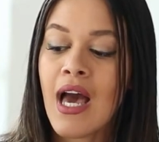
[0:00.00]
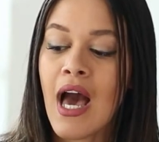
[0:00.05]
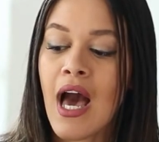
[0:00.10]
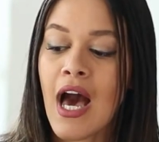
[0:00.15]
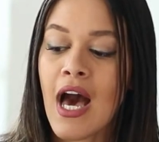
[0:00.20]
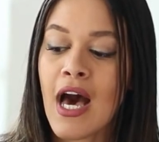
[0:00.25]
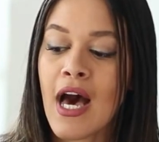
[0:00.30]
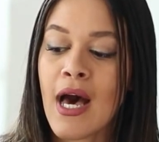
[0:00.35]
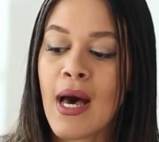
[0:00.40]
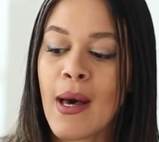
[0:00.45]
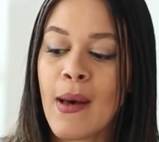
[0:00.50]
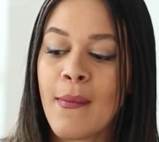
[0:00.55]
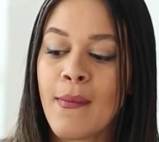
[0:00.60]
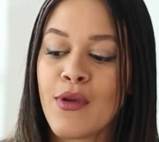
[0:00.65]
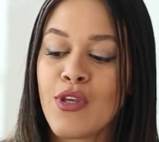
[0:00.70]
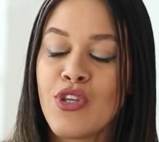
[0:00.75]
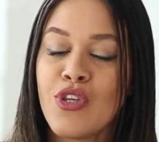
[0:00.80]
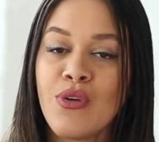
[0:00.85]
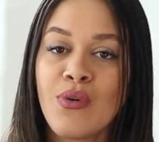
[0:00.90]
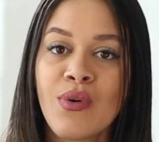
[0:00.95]

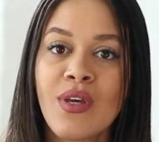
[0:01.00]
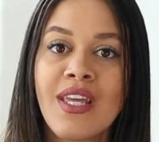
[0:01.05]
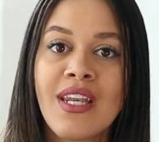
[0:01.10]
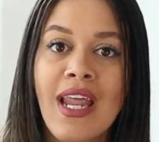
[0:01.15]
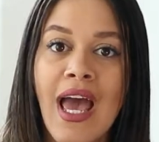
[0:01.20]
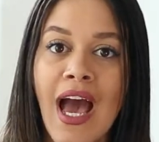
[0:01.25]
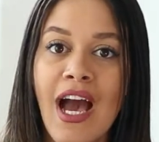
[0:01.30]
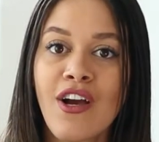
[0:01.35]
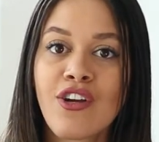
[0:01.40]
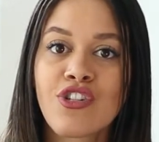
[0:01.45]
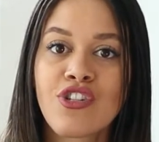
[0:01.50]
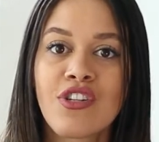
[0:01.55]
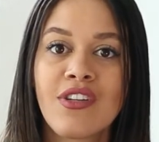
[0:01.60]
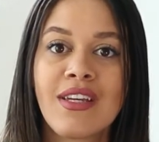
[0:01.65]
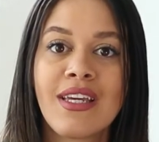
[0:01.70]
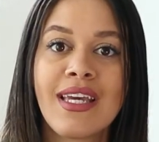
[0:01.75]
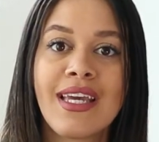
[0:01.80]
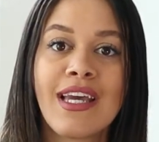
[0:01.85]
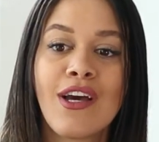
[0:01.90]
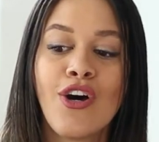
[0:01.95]
you can
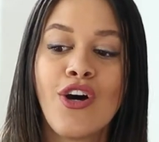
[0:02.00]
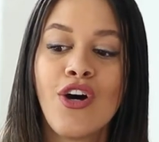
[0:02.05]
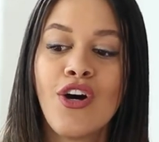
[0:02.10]
actually